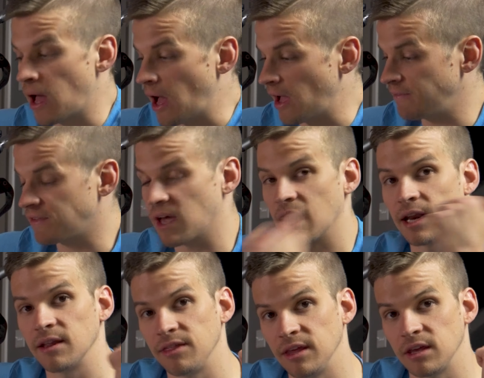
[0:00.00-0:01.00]
I've
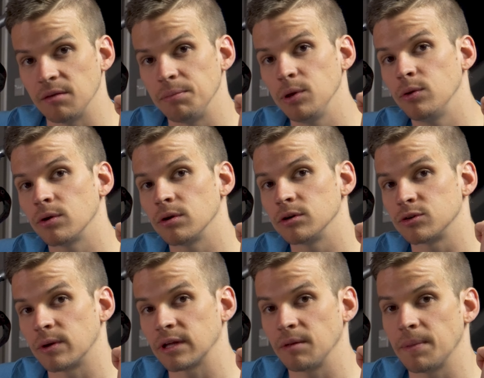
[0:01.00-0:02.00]
got the computer
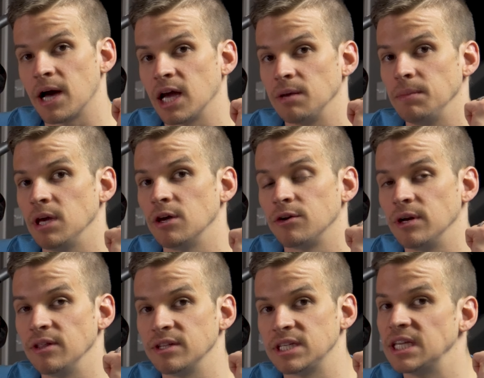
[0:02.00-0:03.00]
directly behind me
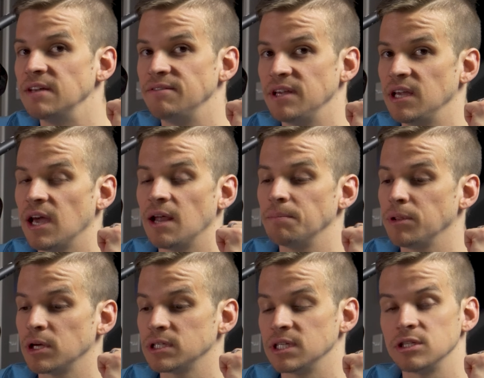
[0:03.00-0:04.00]
underneath the TV and
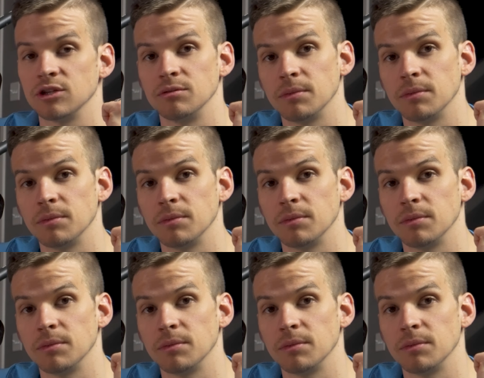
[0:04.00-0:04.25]
plugged into the